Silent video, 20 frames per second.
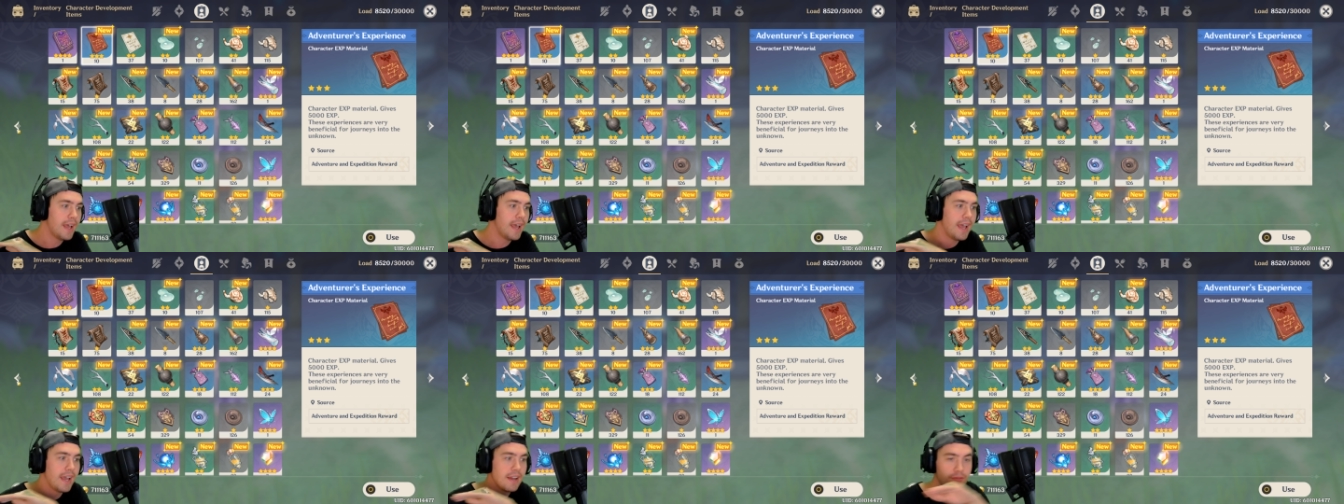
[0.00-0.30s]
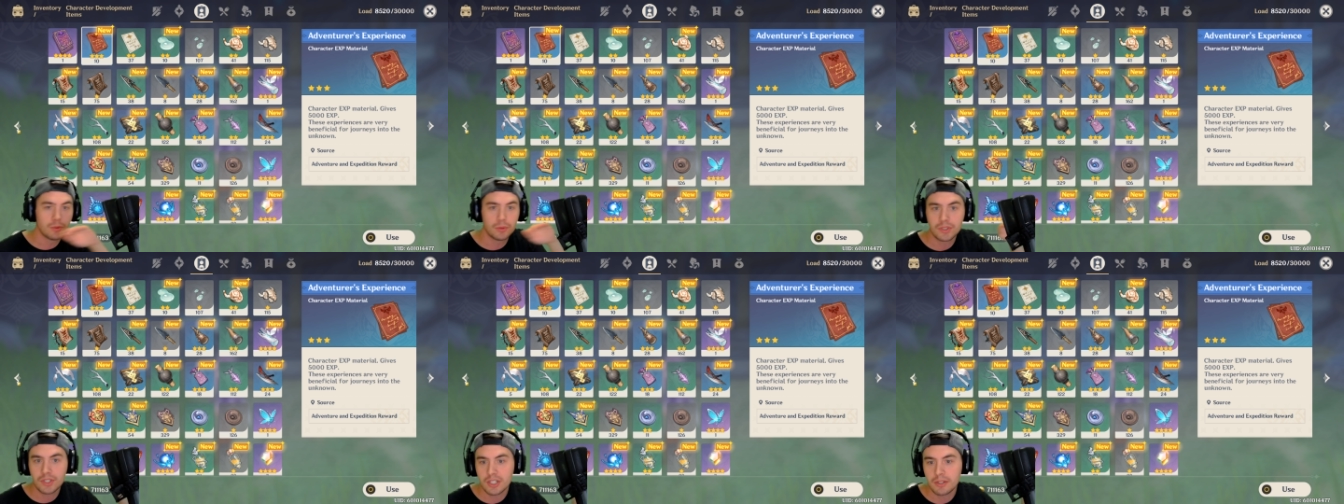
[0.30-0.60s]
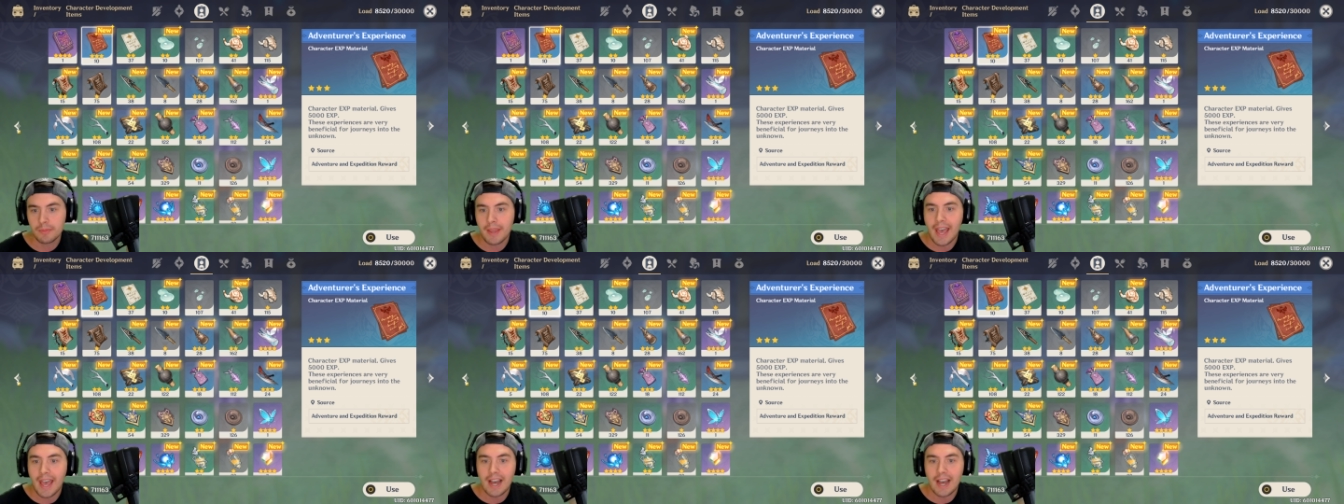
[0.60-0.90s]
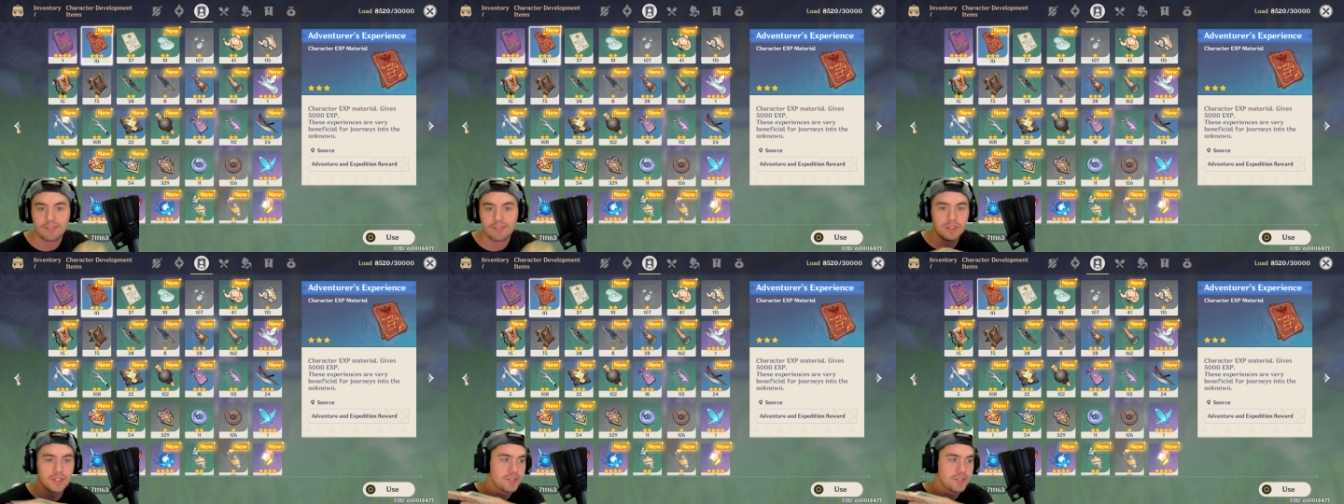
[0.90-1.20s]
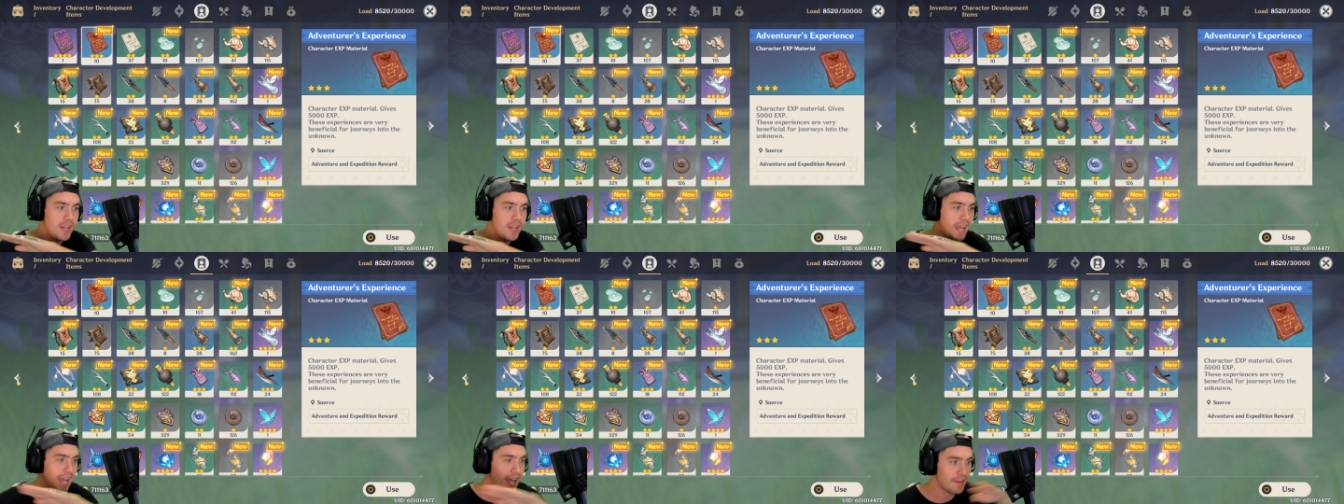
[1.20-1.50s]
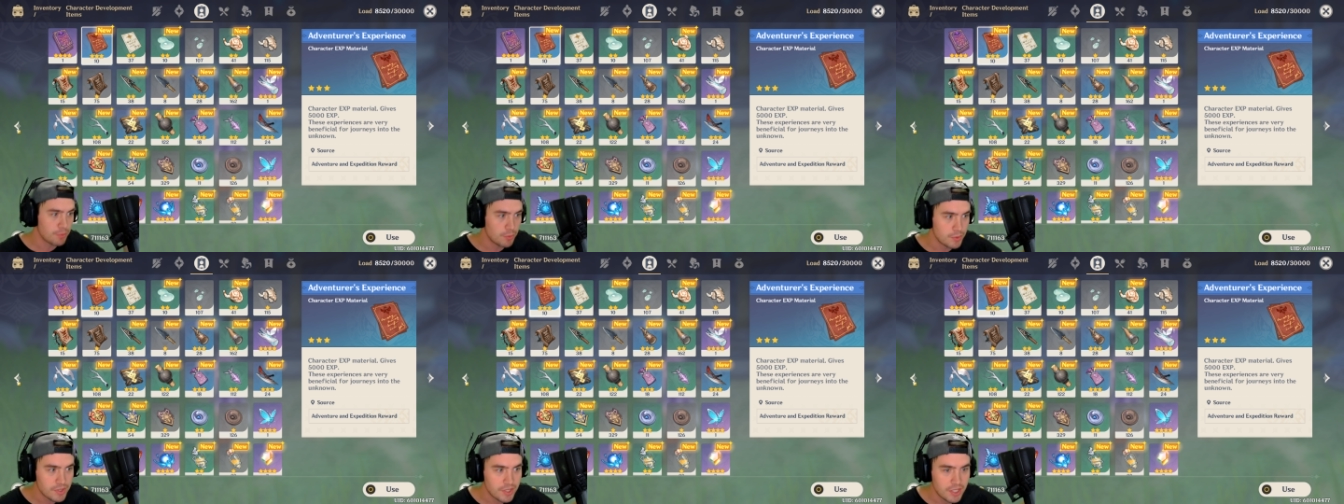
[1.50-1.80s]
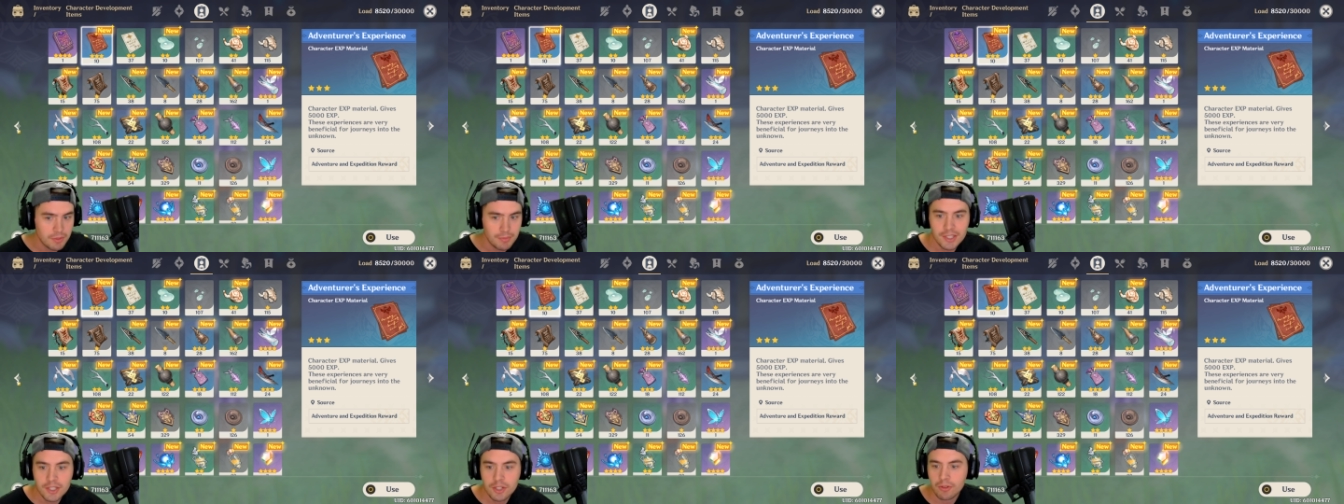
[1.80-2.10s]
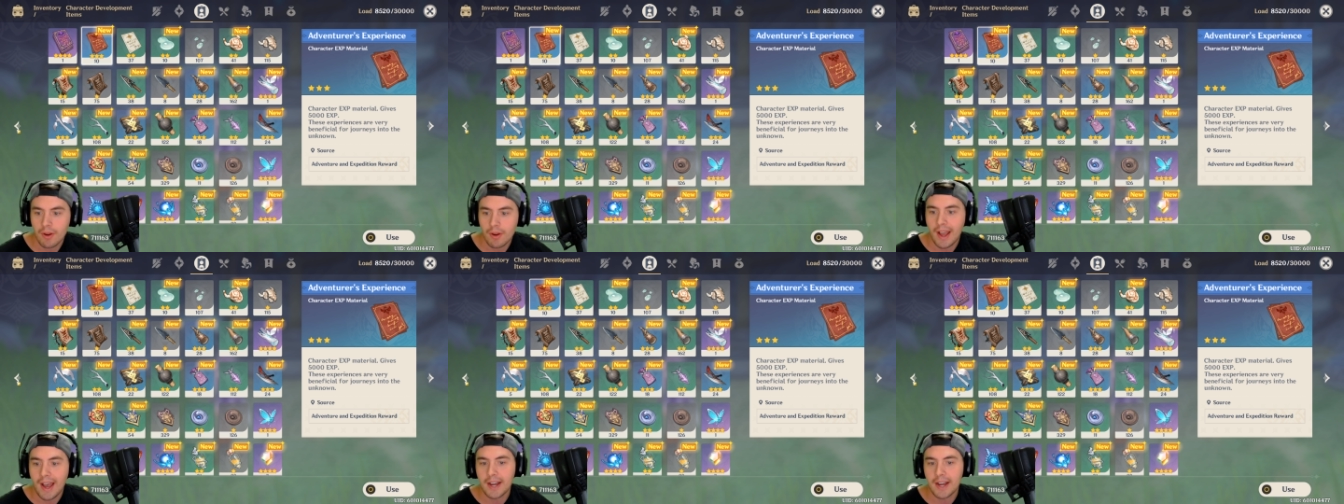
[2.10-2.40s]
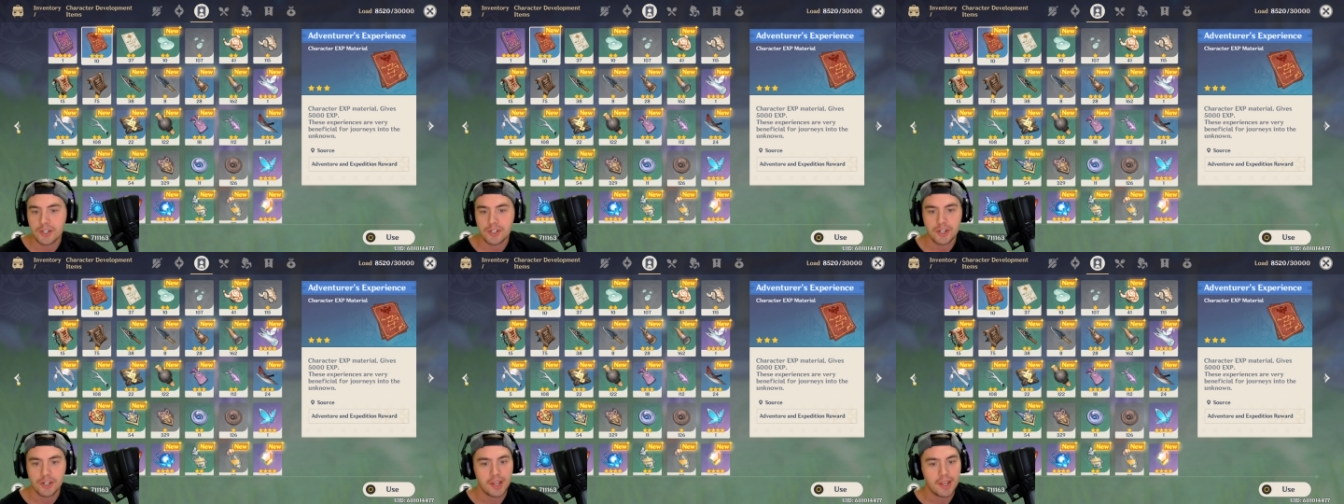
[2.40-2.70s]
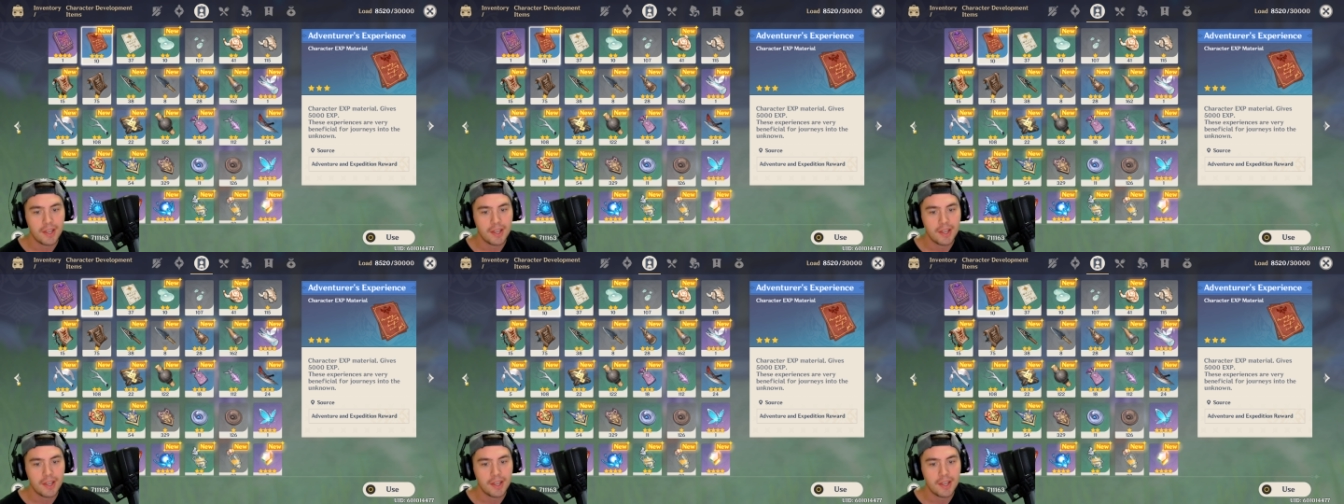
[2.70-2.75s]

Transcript: everyone's gonna be average, everyone's gonna be trash.